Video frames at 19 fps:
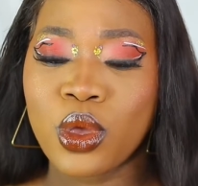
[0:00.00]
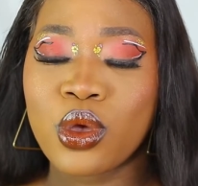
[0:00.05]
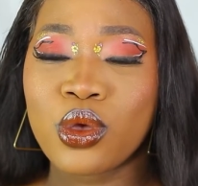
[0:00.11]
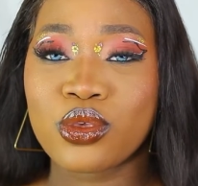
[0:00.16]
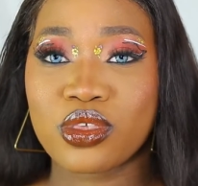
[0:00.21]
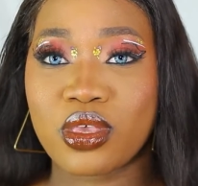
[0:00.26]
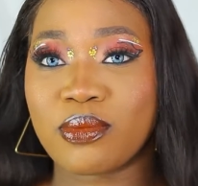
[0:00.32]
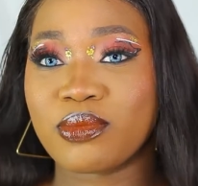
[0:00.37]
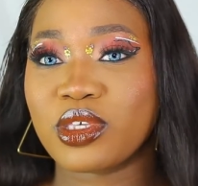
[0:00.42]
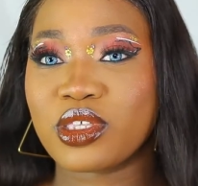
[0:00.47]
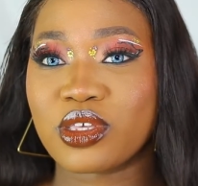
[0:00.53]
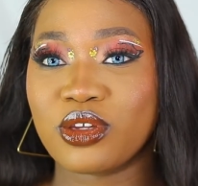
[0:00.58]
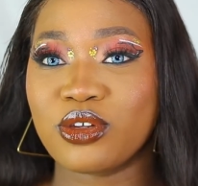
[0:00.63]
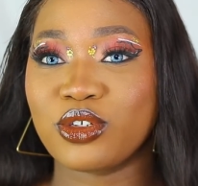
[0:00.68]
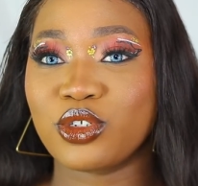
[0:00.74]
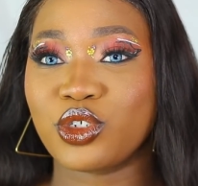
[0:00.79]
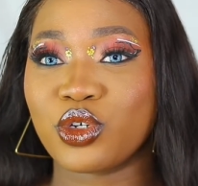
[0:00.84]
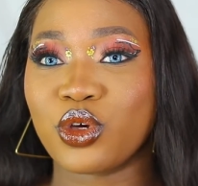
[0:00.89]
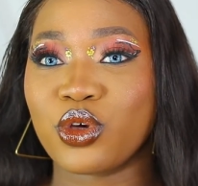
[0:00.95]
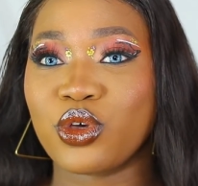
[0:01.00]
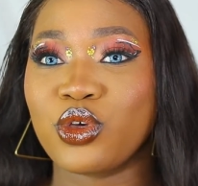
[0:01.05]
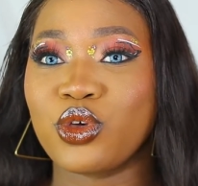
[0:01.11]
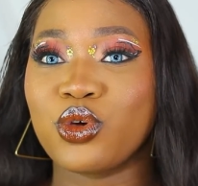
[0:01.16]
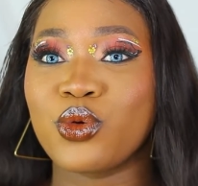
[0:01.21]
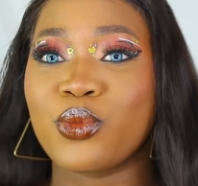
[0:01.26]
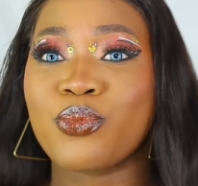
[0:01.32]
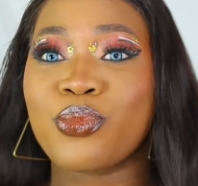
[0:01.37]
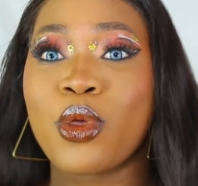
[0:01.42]
so I'm just gonna show you
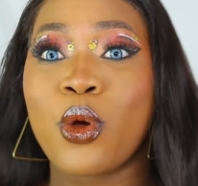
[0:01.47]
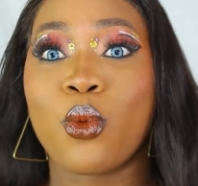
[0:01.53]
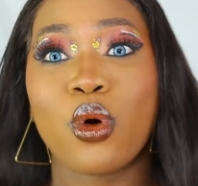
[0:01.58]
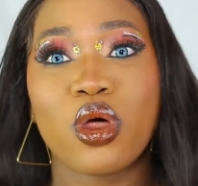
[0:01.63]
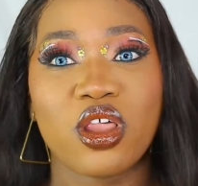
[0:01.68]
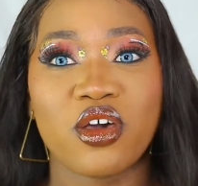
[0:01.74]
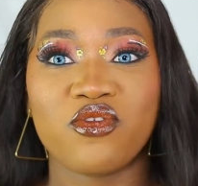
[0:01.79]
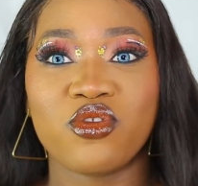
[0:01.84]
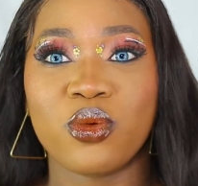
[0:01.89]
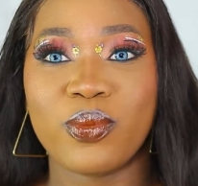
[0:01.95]
one of the